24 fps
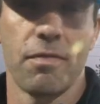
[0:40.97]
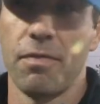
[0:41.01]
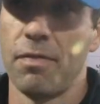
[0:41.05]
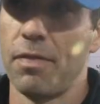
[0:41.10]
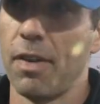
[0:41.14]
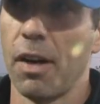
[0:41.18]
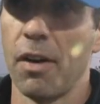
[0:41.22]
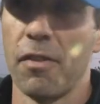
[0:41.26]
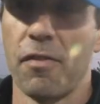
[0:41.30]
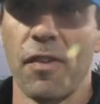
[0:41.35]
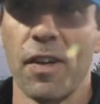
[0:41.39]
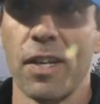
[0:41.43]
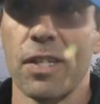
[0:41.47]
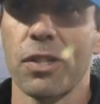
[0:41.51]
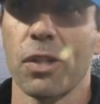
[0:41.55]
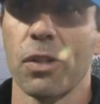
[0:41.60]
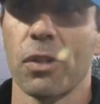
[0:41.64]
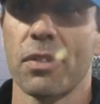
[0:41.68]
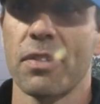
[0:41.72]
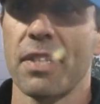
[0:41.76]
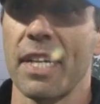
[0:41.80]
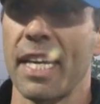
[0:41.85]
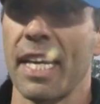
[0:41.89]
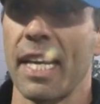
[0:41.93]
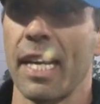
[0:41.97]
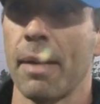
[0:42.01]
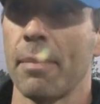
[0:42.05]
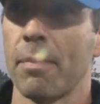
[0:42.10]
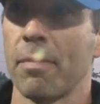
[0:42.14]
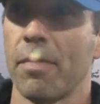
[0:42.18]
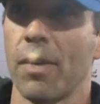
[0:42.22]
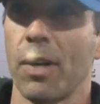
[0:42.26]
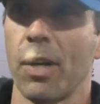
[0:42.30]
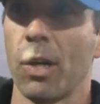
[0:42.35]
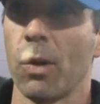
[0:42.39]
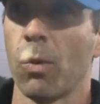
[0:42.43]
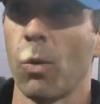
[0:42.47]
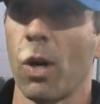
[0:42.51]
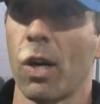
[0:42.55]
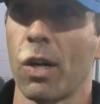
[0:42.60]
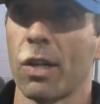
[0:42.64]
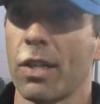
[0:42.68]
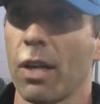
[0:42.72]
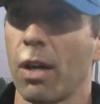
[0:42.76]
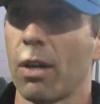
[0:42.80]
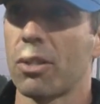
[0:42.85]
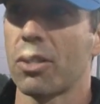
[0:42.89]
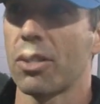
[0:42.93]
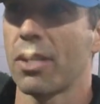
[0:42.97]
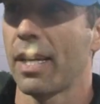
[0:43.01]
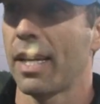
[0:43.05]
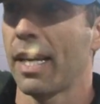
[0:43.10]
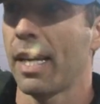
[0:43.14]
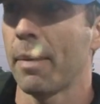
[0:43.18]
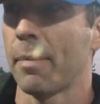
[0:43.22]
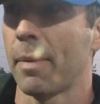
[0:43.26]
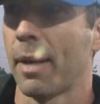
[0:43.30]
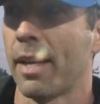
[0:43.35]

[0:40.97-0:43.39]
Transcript: very physical team, very well coached team,